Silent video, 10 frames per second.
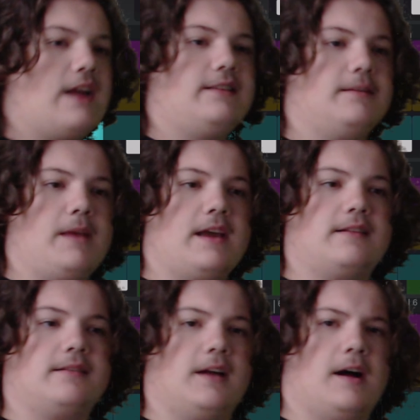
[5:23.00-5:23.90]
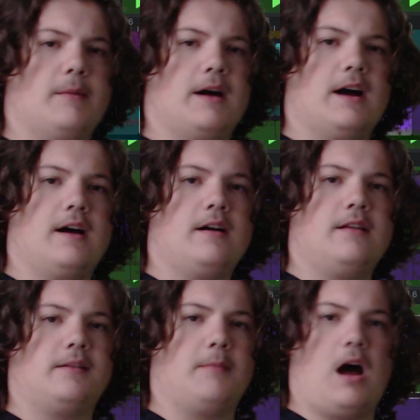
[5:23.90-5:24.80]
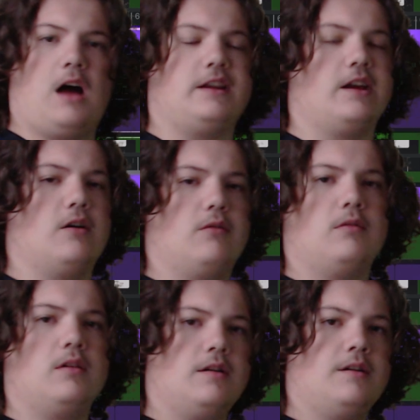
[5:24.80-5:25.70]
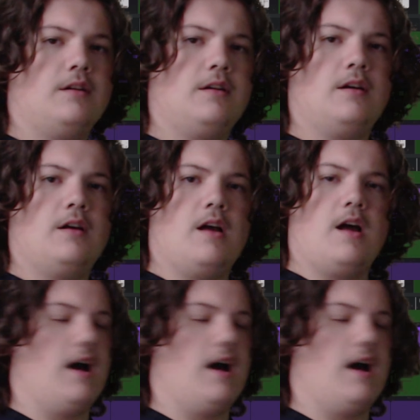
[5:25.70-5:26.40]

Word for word: to make some uh, some audio uh,